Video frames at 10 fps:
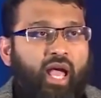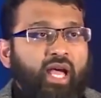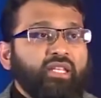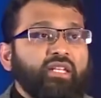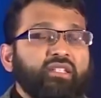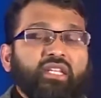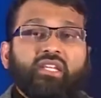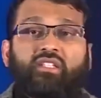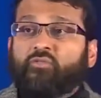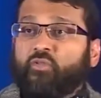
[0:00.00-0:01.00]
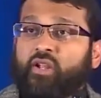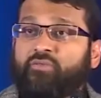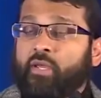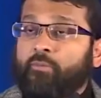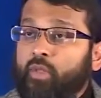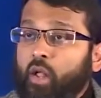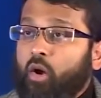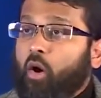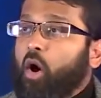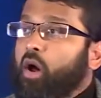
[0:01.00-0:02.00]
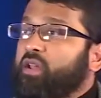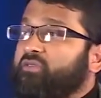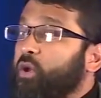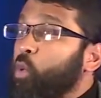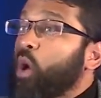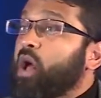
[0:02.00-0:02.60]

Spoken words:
And he sees in front of him all of the